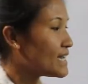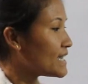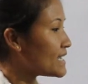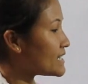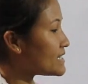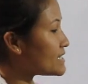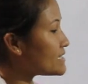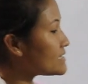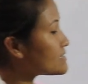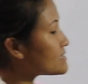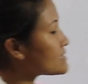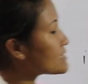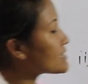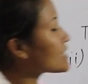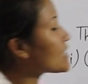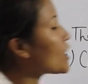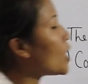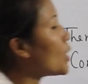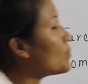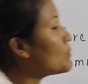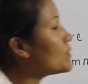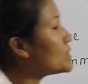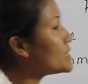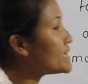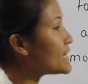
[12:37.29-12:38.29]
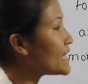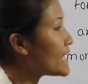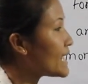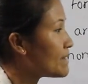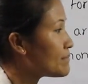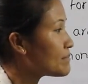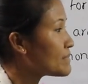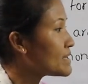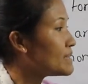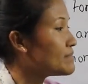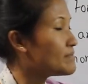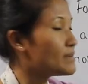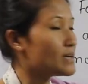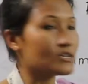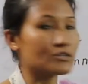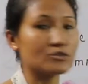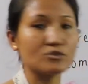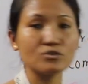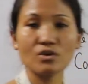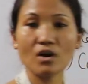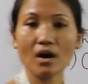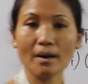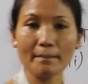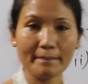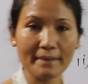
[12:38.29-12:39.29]
It is the common name given
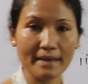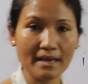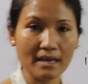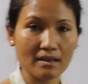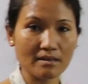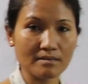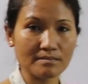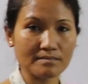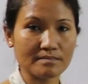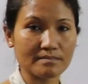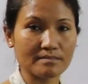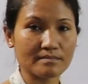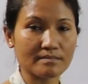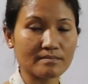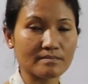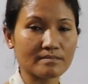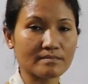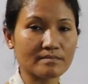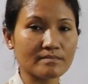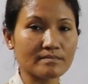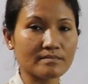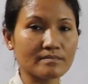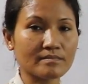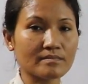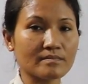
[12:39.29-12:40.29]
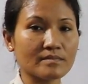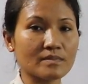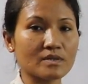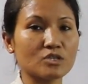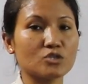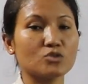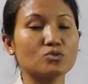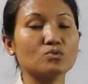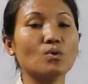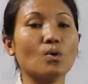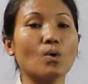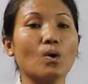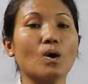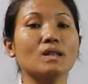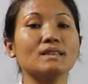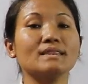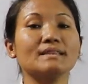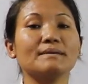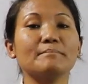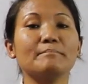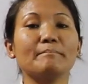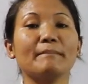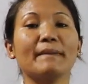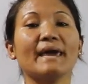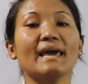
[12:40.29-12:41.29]
to Kapil, to all
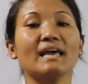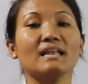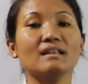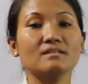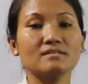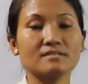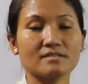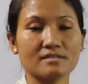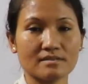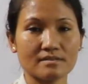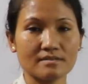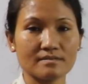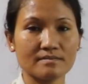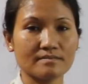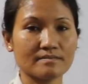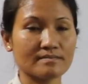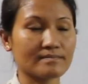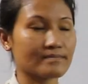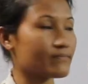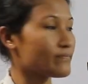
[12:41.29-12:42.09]
the males.